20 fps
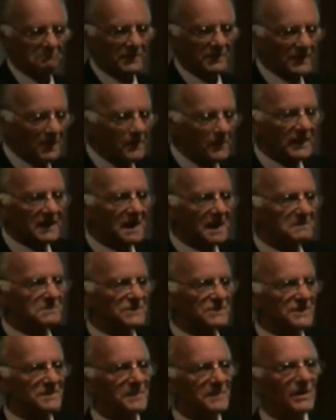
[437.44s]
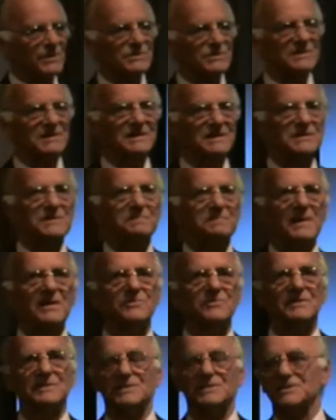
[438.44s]
But then we come to the personal
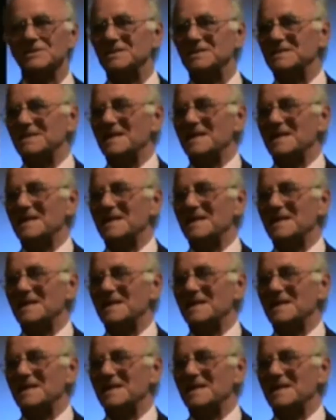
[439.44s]
experience.